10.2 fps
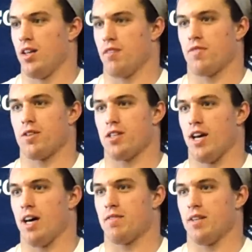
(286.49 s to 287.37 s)
uh, the first
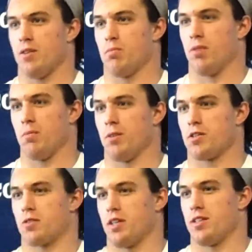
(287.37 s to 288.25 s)
half, they were pretty
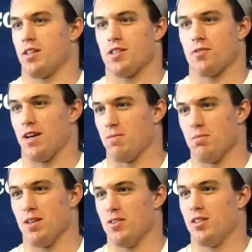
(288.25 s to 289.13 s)
much creasing us right
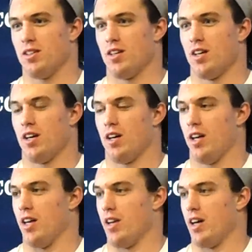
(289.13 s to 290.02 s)
in the middle.
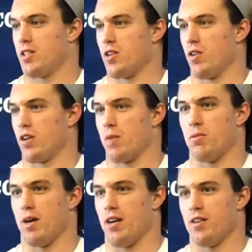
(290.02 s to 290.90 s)
And uh, so, you know, a
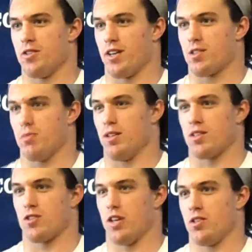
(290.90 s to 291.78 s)
couple minor
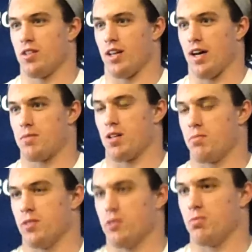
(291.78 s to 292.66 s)
adjustments, changing the gaps
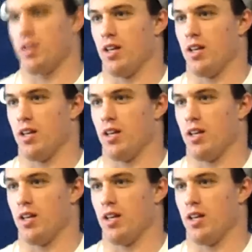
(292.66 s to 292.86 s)
up a little